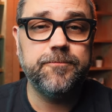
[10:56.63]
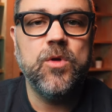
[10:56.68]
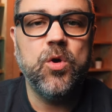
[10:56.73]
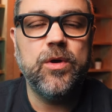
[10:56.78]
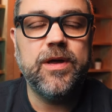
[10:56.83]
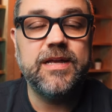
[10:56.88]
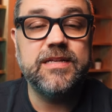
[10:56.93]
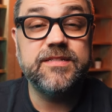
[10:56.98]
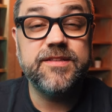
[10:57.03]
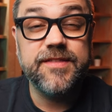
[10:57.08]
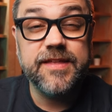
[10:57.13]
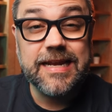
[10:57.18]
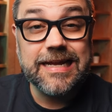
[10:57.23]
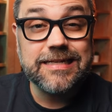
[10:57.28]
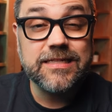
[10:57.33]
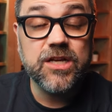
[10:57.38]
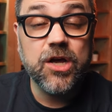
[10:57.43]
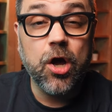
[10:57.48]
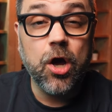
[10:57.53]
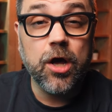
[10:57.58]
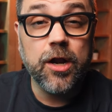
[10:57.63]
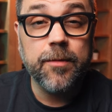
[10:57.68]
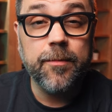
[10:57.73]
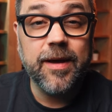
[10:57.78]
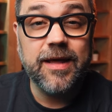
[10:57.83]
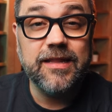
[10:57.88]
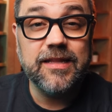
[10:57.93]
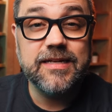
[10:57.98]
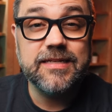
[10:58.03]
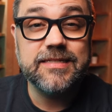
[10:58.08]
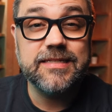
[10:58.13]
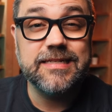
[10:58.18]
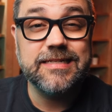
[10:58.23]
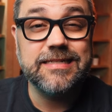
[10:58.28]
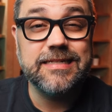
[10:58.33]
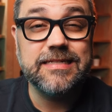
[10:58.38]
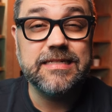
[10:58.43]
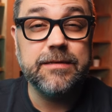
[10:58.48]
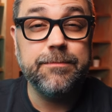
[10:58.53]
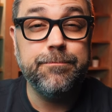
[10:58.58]
Okay, so the next con on my list is
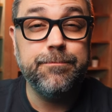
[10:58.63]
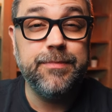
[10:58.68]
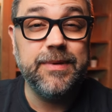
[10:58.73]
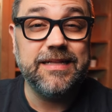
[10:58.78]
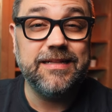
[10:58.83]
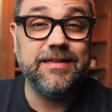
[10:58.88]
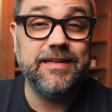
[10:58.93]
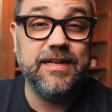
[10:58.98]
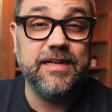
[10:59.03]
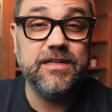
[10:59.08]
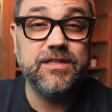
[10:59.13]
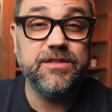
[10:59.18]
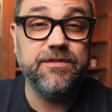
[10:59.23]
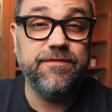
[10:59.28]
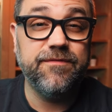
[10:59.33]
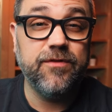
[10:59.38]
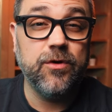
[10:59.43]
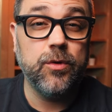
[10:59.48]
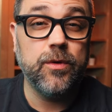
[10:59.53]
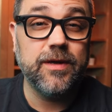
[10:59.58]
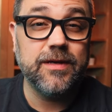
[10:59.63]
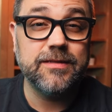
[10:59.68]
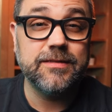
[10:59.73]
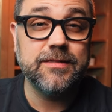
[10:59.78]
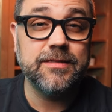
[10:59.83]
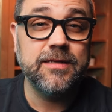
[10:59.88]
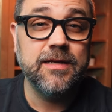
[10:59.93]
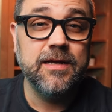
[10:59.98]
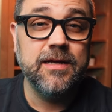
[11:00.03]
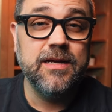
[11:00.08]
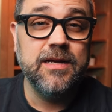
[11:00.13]
its ability to focus.